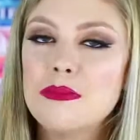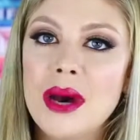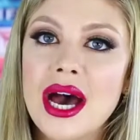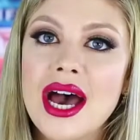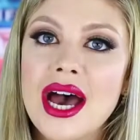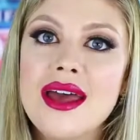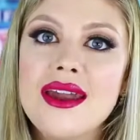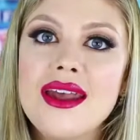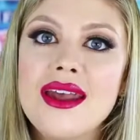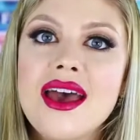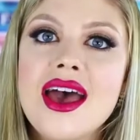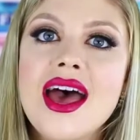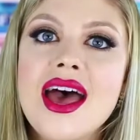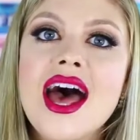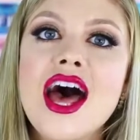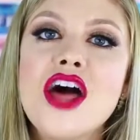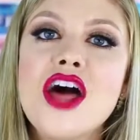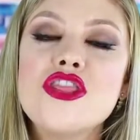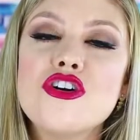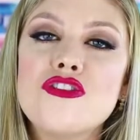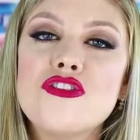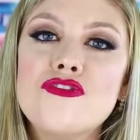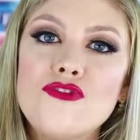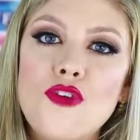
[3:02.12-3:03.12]
But
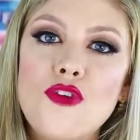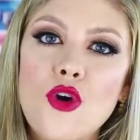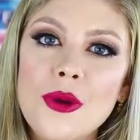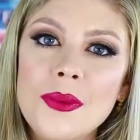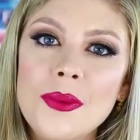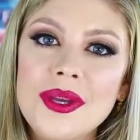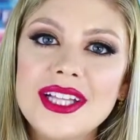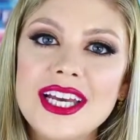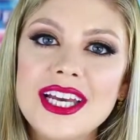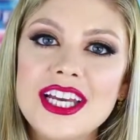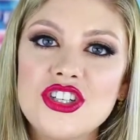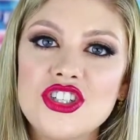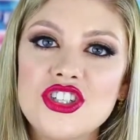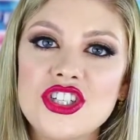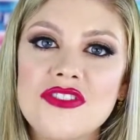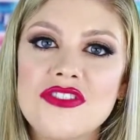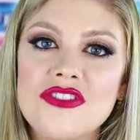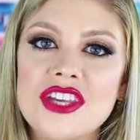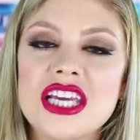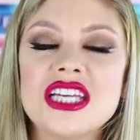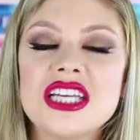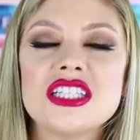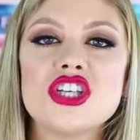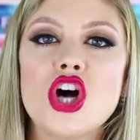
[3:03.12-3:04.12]
the formulation of
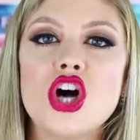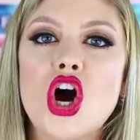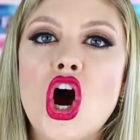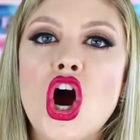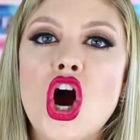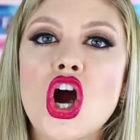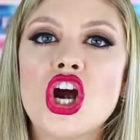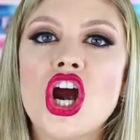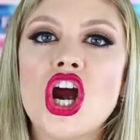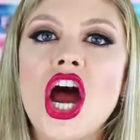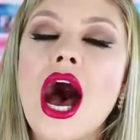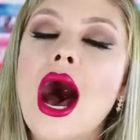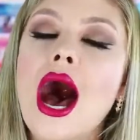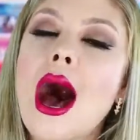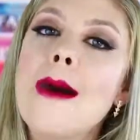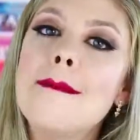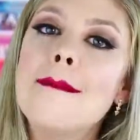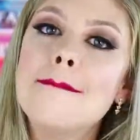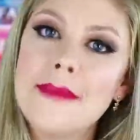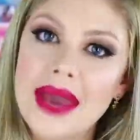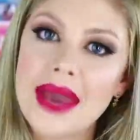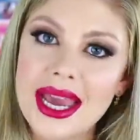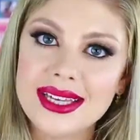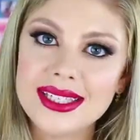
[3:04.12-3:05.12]
these are
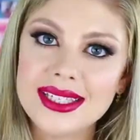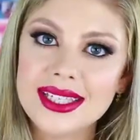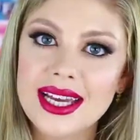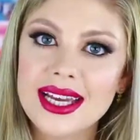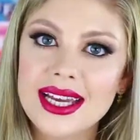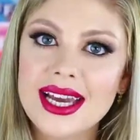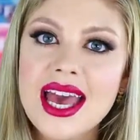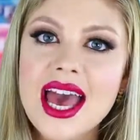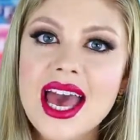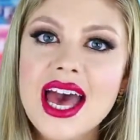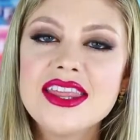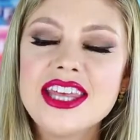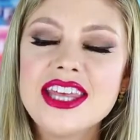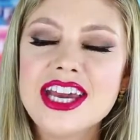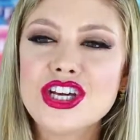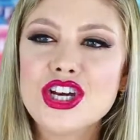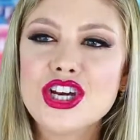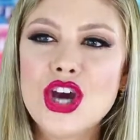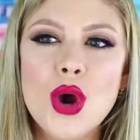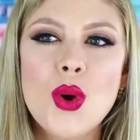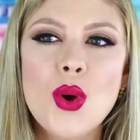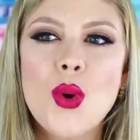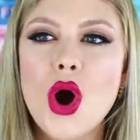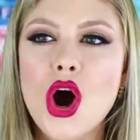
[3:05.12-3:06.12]
amazing. They
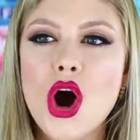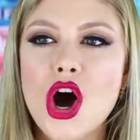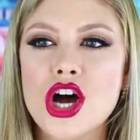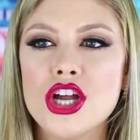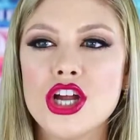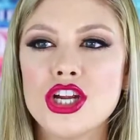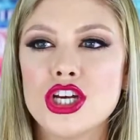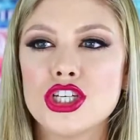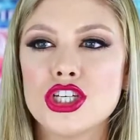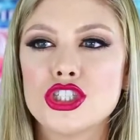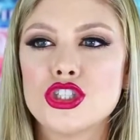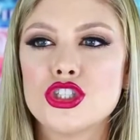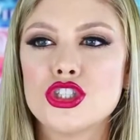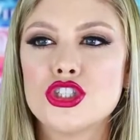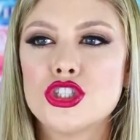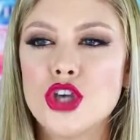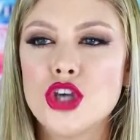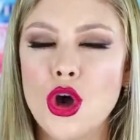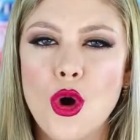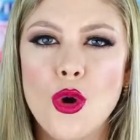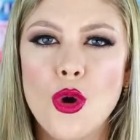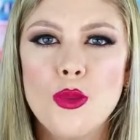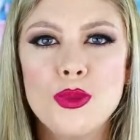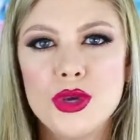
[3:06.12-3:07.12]
go on
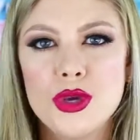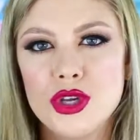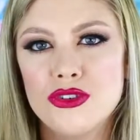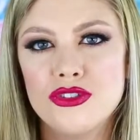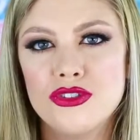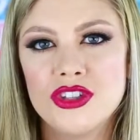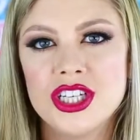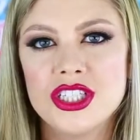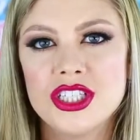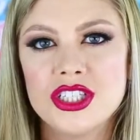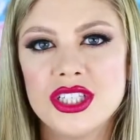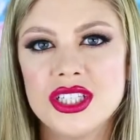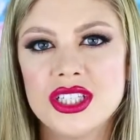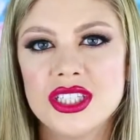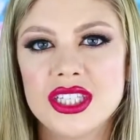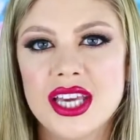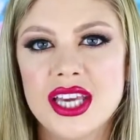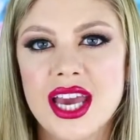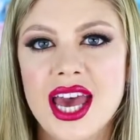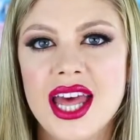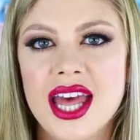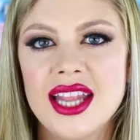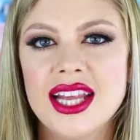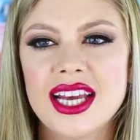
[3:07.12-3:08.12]
so beautifully to the
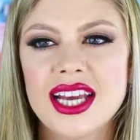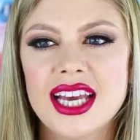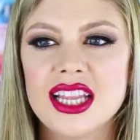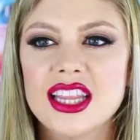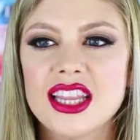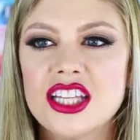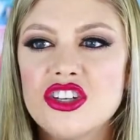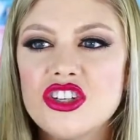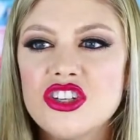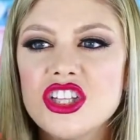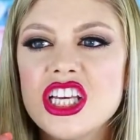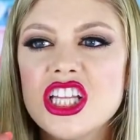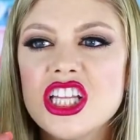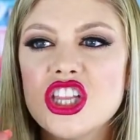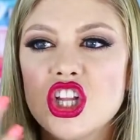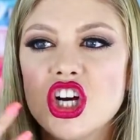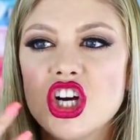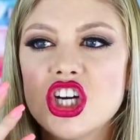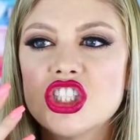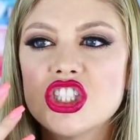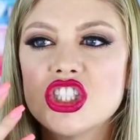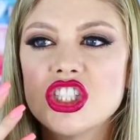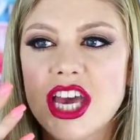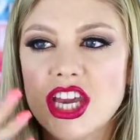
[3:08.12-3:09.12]
skin. Like, it literally
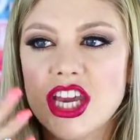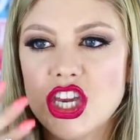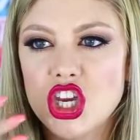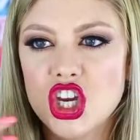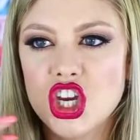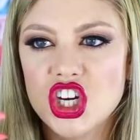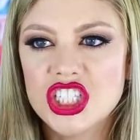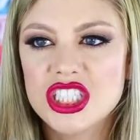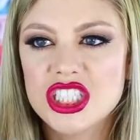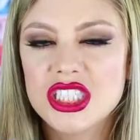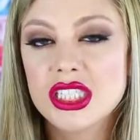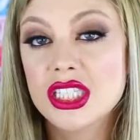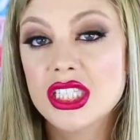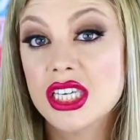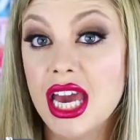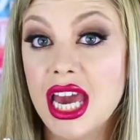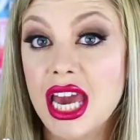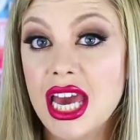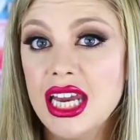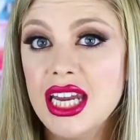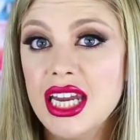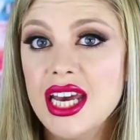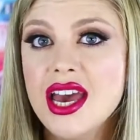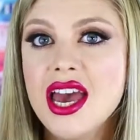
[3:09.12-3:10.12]
looks like your
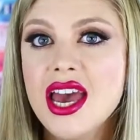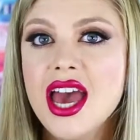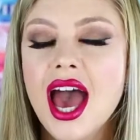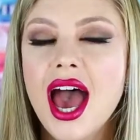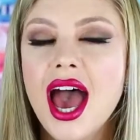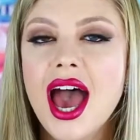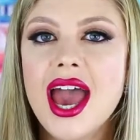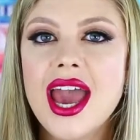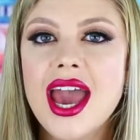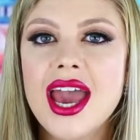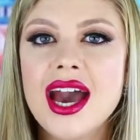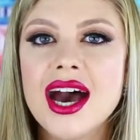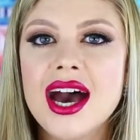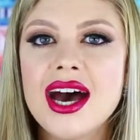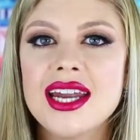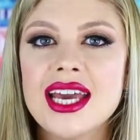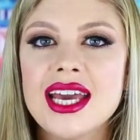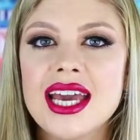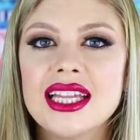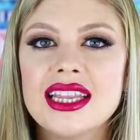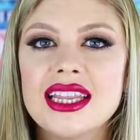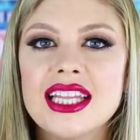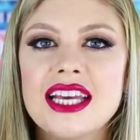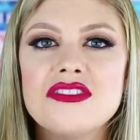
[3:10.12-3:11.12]
skin, and
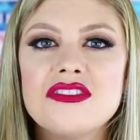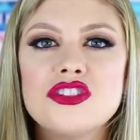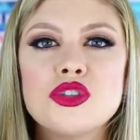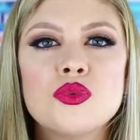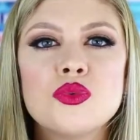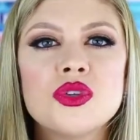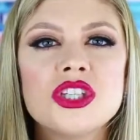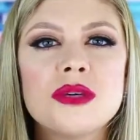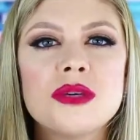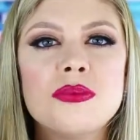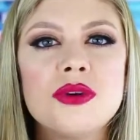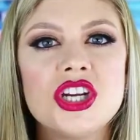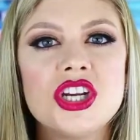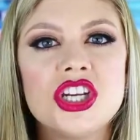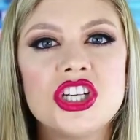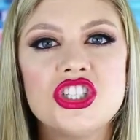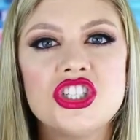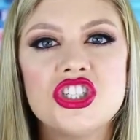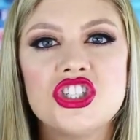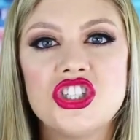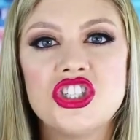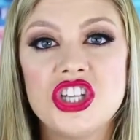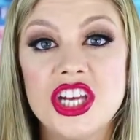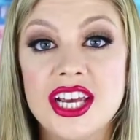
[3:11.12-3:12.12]
it leaves a really pretty
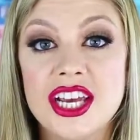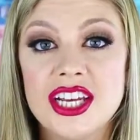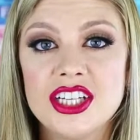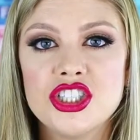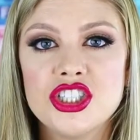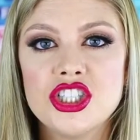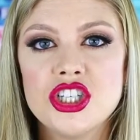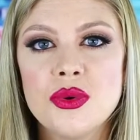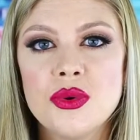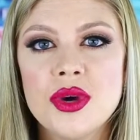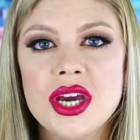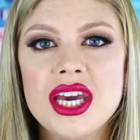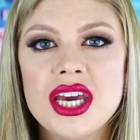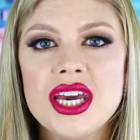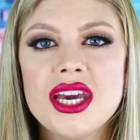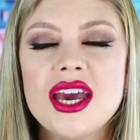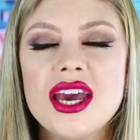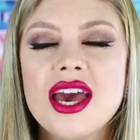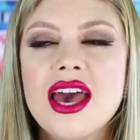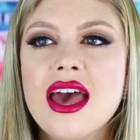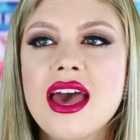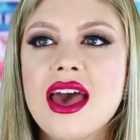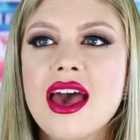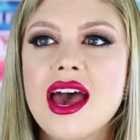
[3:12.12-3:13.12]
sheen to it.
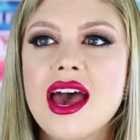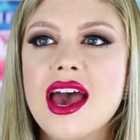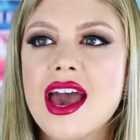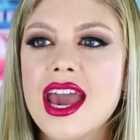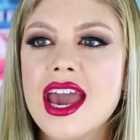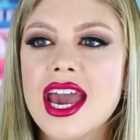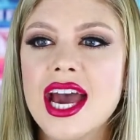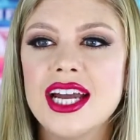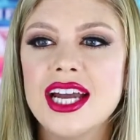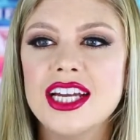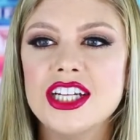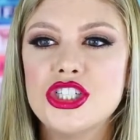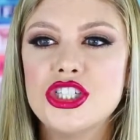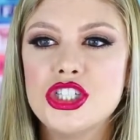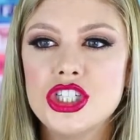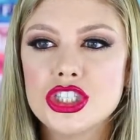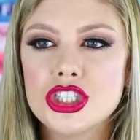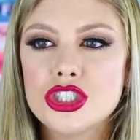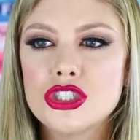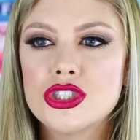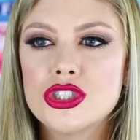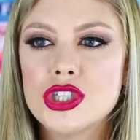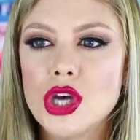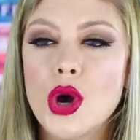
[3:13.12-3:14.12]
And it's
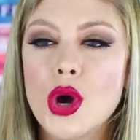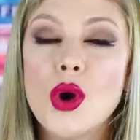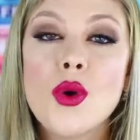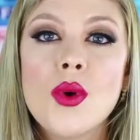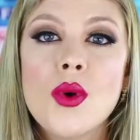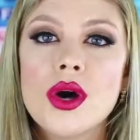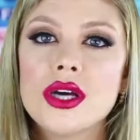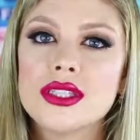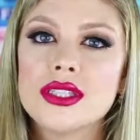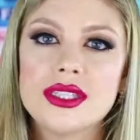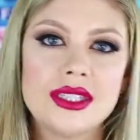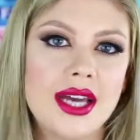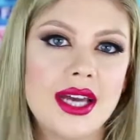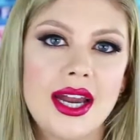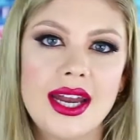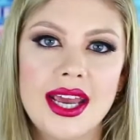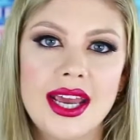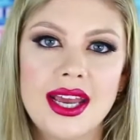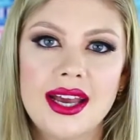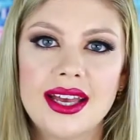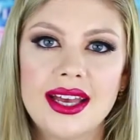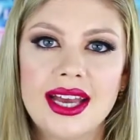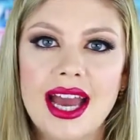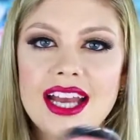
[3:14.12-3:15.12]
just so
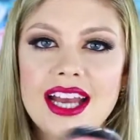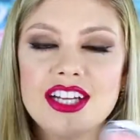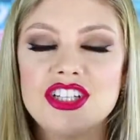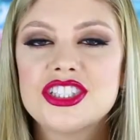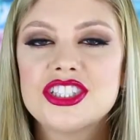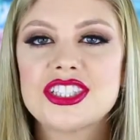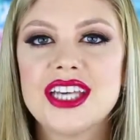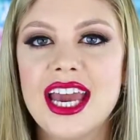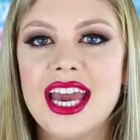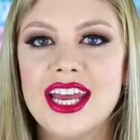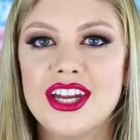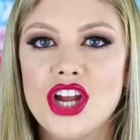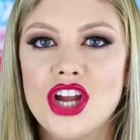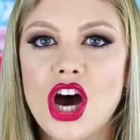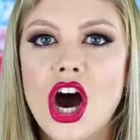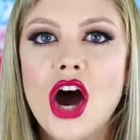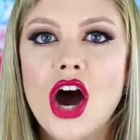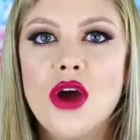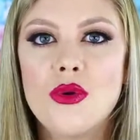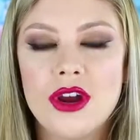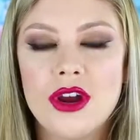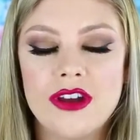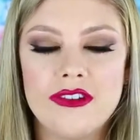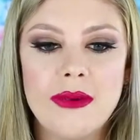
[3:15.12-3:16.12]
stunning. Like, I just
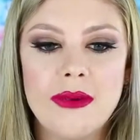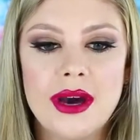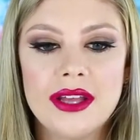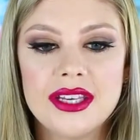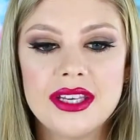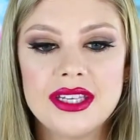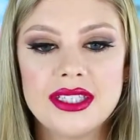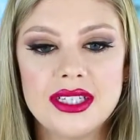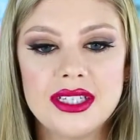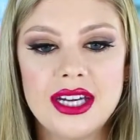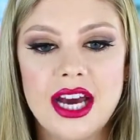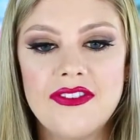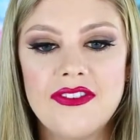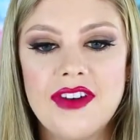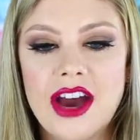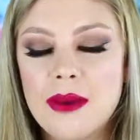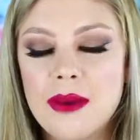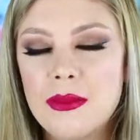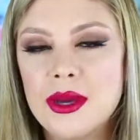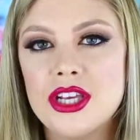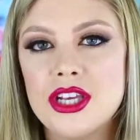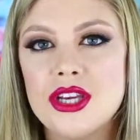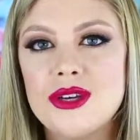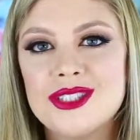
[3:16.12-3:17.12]
cannot rave about these enough.
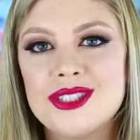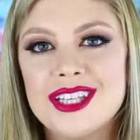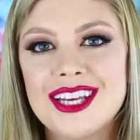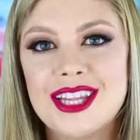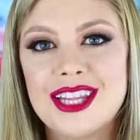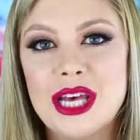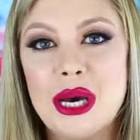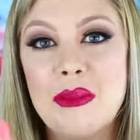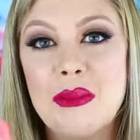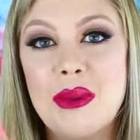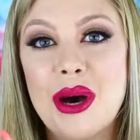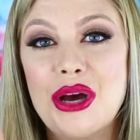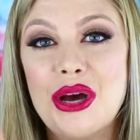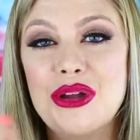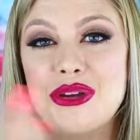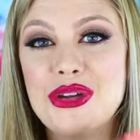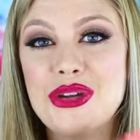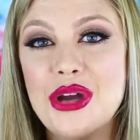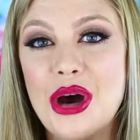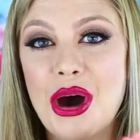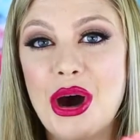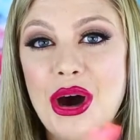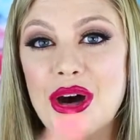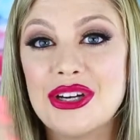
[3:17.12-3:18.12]
I've been using them
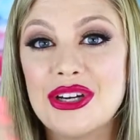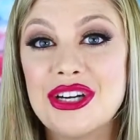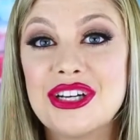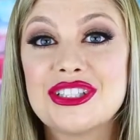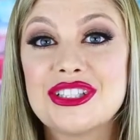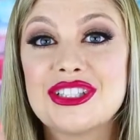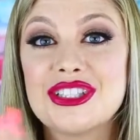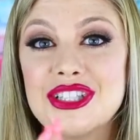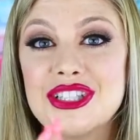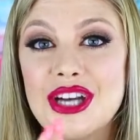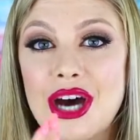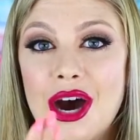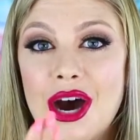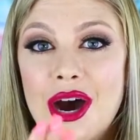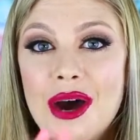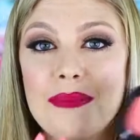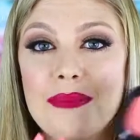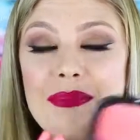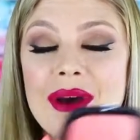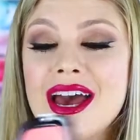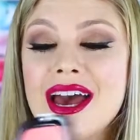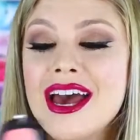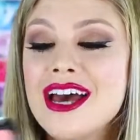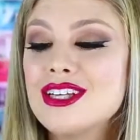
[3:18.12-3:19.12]

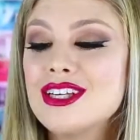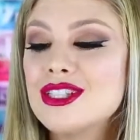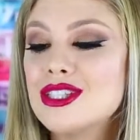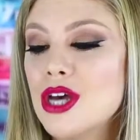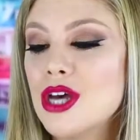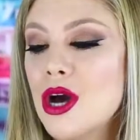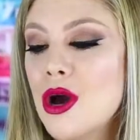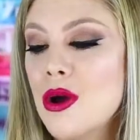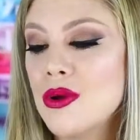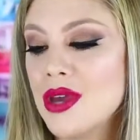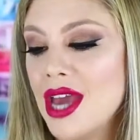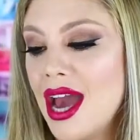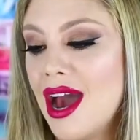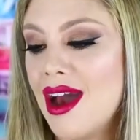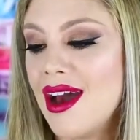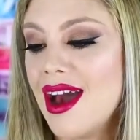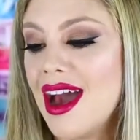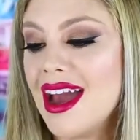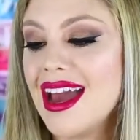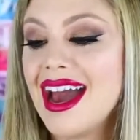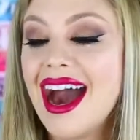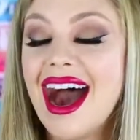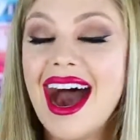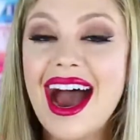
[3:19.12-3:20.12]
non-stop. So yeah,
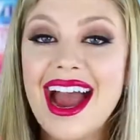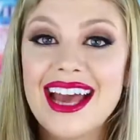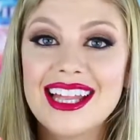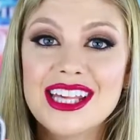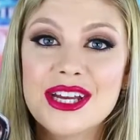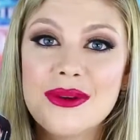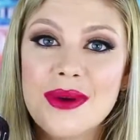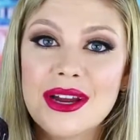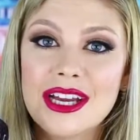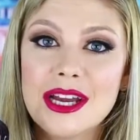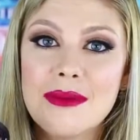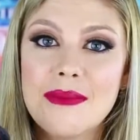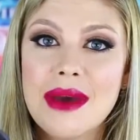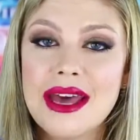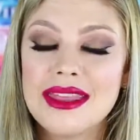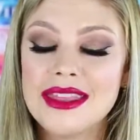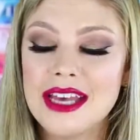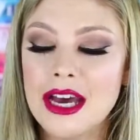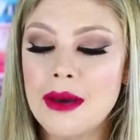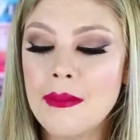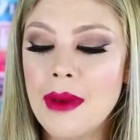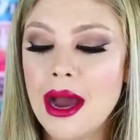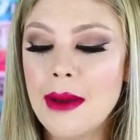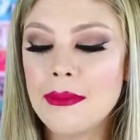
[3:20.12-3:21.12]
I highly recommend
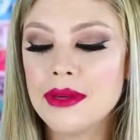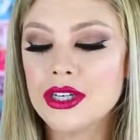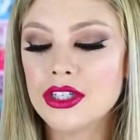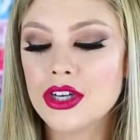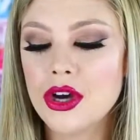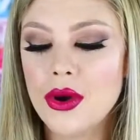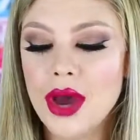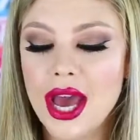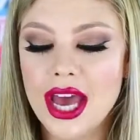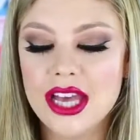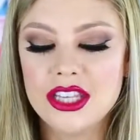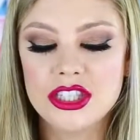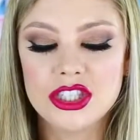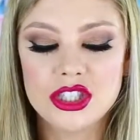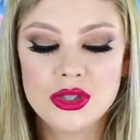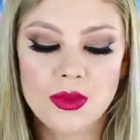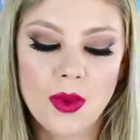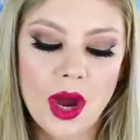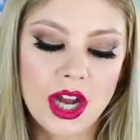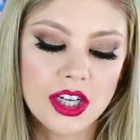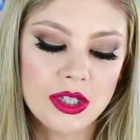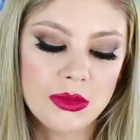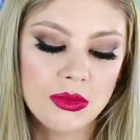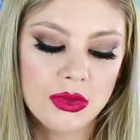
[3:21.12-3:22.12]
them. I'm gonna go ahead and
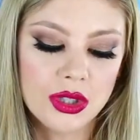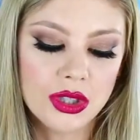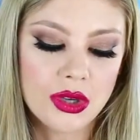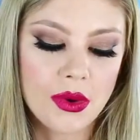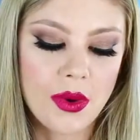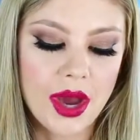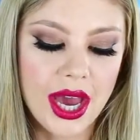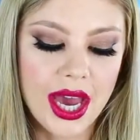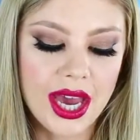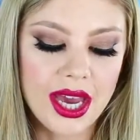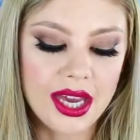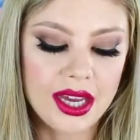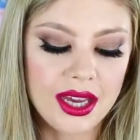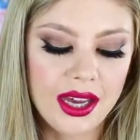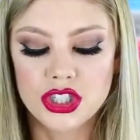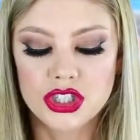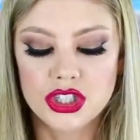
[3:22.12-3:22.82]
swatch them real quick.